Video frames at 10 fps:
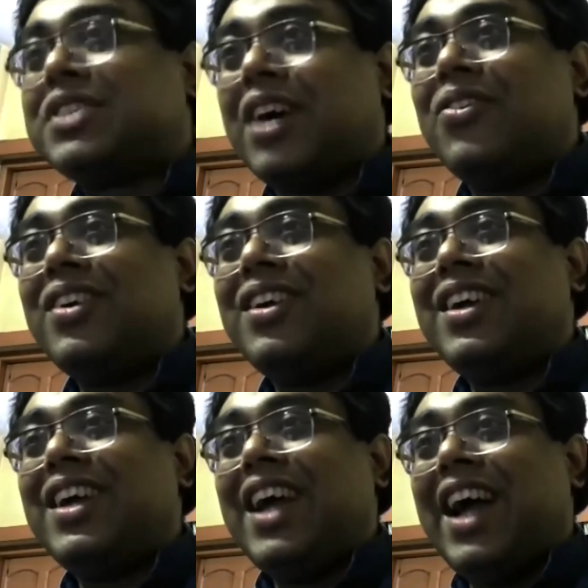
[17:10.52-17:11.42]
down
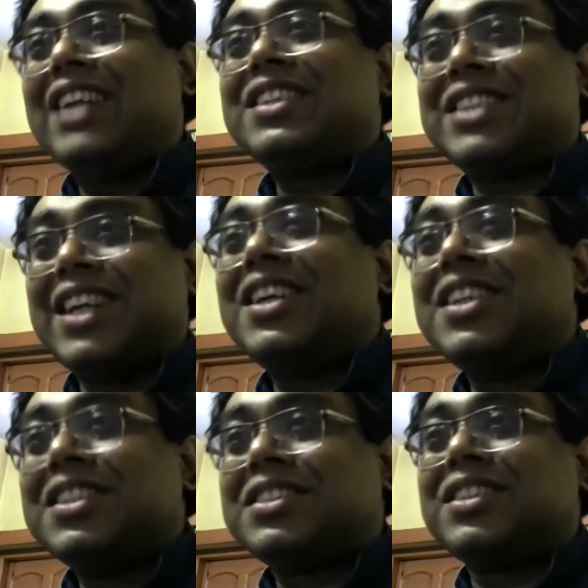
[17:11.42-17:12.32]
and share
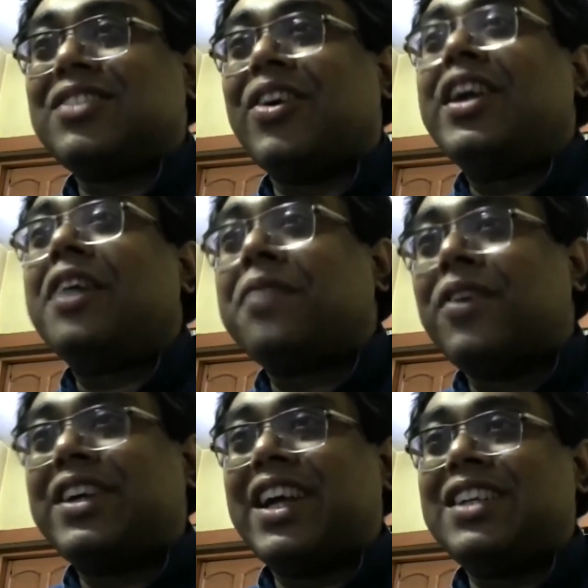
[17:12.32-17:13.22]
his
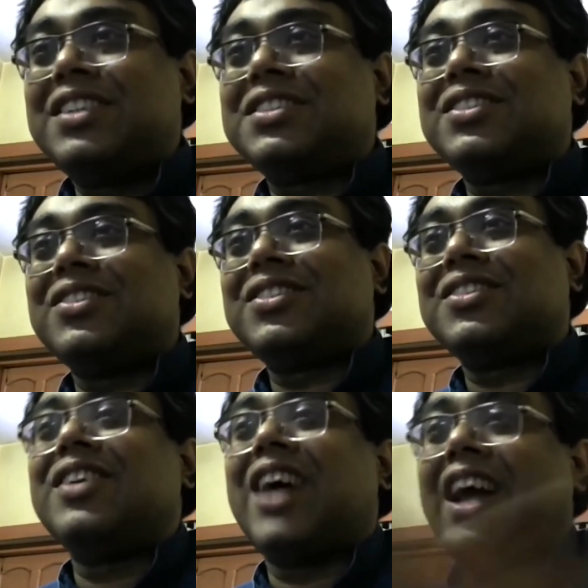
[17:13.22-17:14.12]
wonderful tales
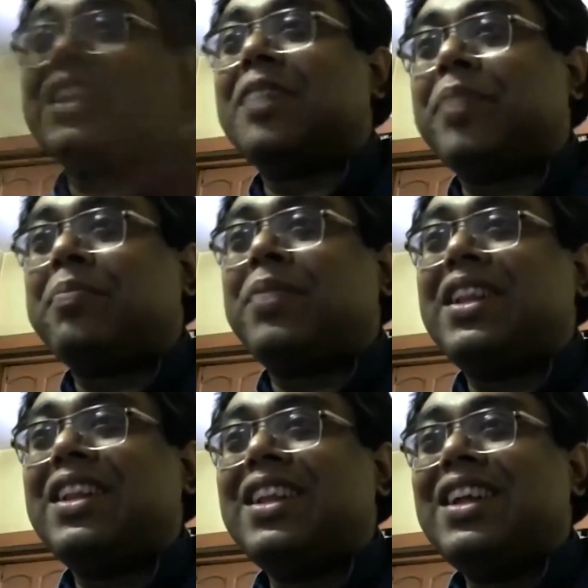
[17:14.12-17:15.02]
to other
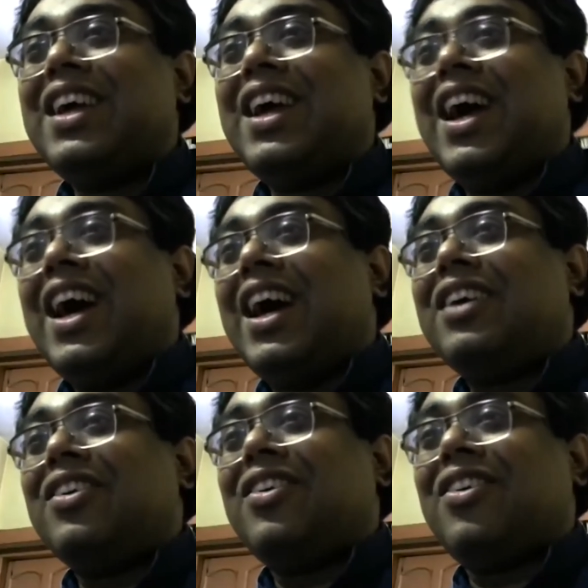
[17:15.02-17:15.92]
people.
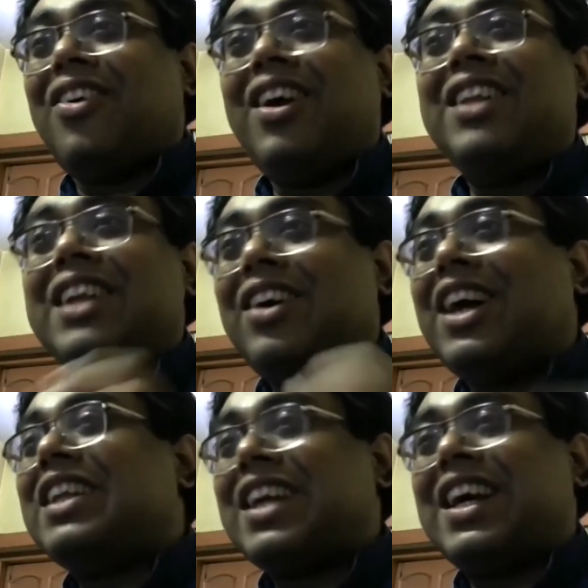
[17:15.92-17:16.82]
And all the
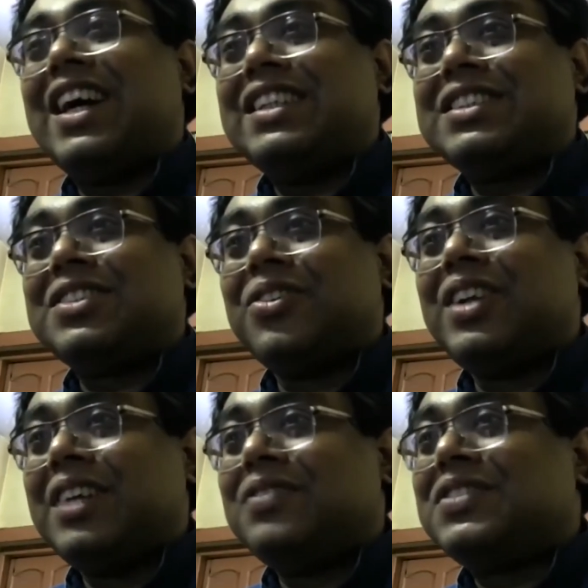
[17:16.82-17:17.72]
other guys who
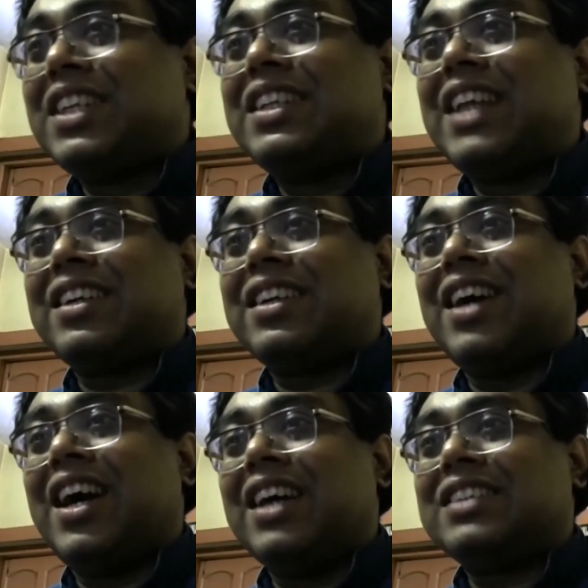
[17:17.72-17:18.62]
lives in that
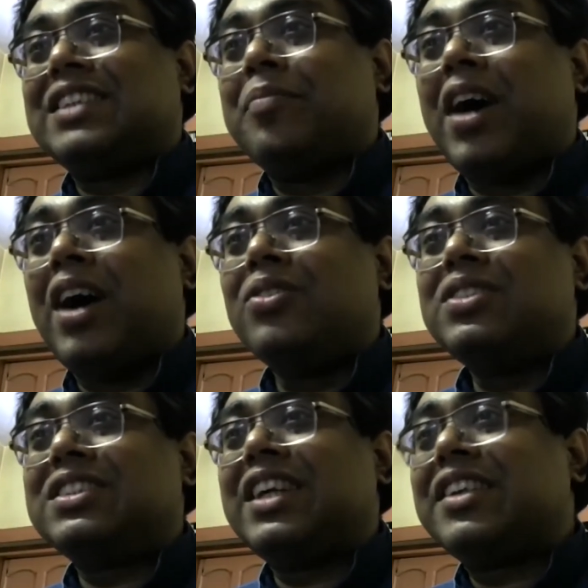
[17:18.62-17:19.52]
uh, same
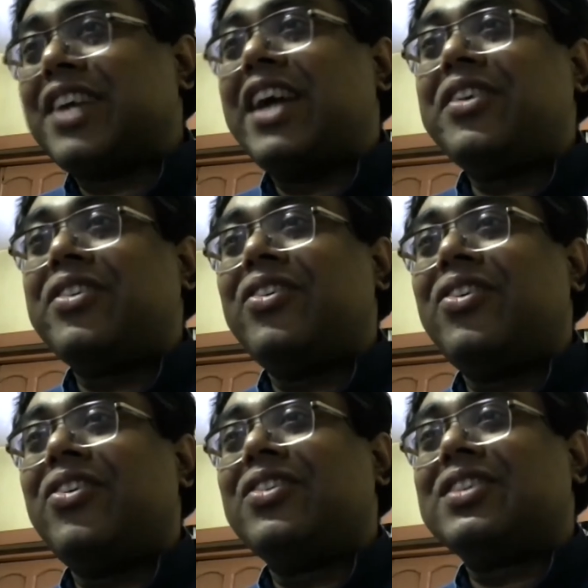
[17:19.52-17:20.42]
house, they try
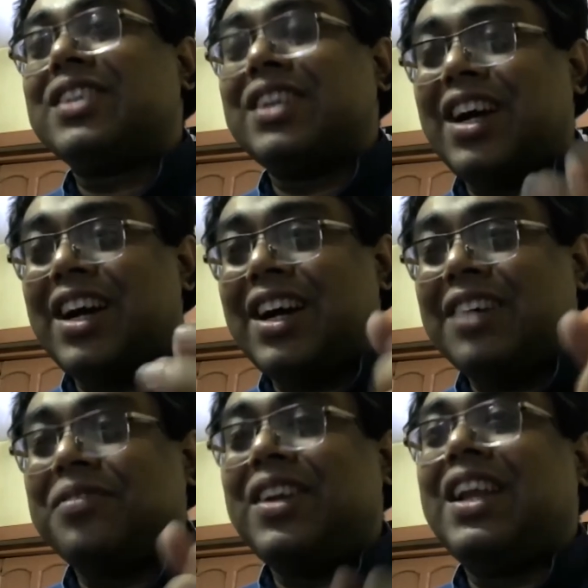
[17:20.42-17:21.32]
to
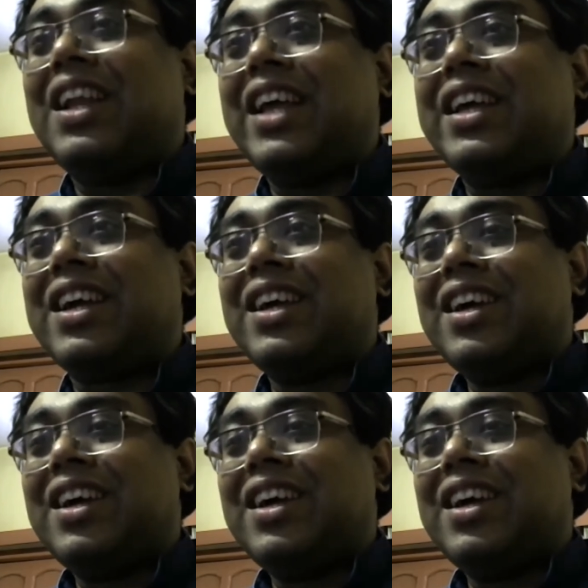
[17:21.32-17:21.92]
uh, like